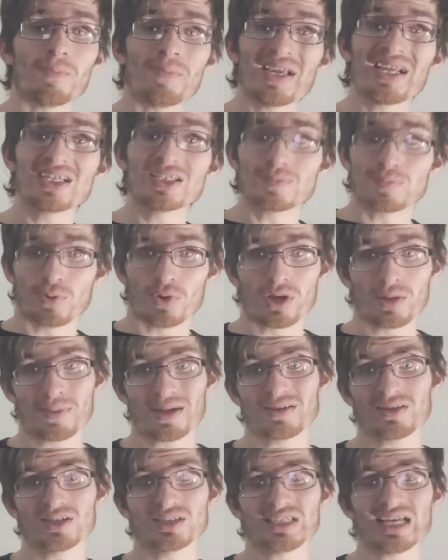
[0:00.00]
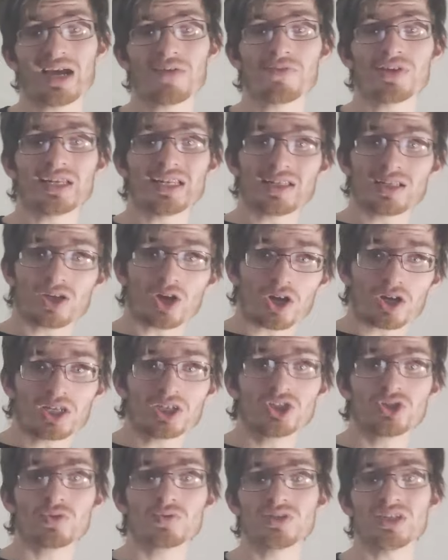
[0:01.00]
the biggest point about this having
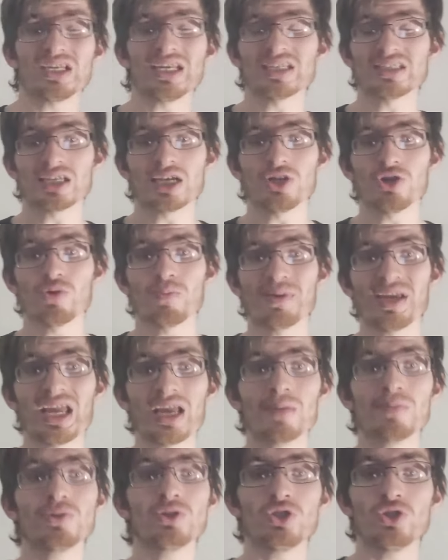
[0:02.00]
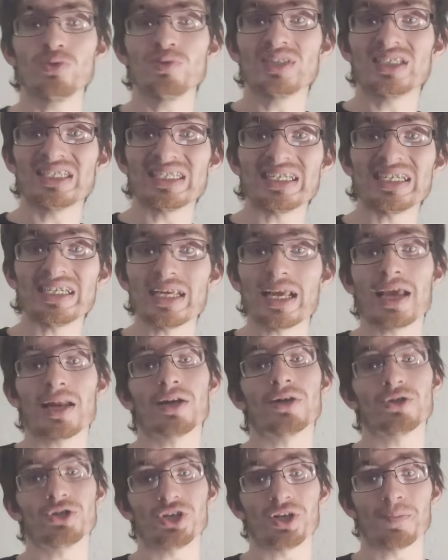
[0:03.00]
Cognition Sync is that you'll be able to see
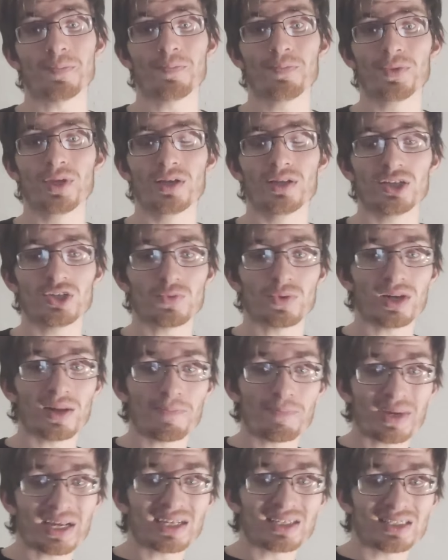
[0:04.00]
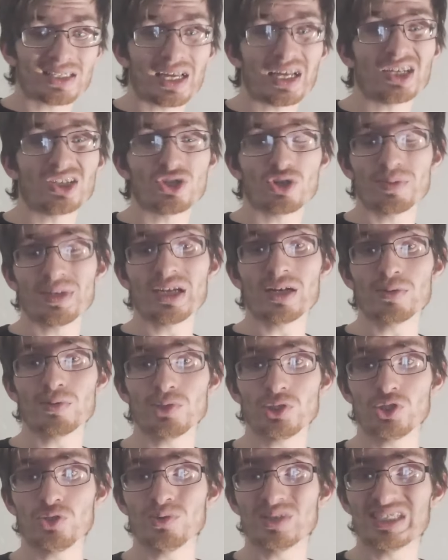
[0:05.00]
energy. This is one of the biggest things. You'll be
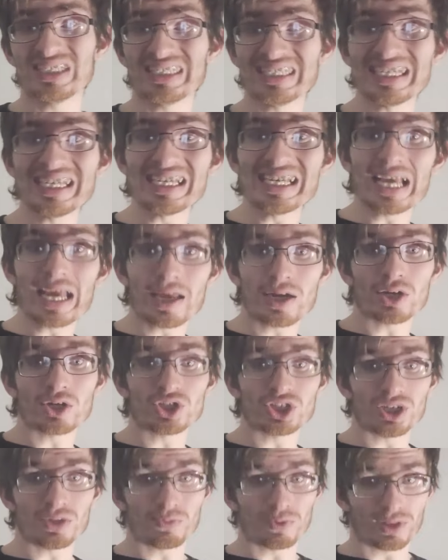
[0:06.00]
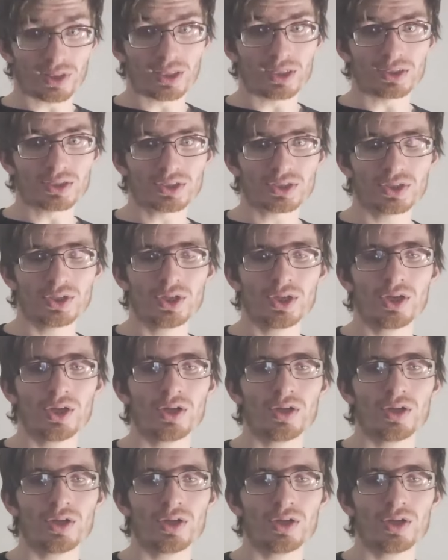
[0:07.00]
able to see energy with this.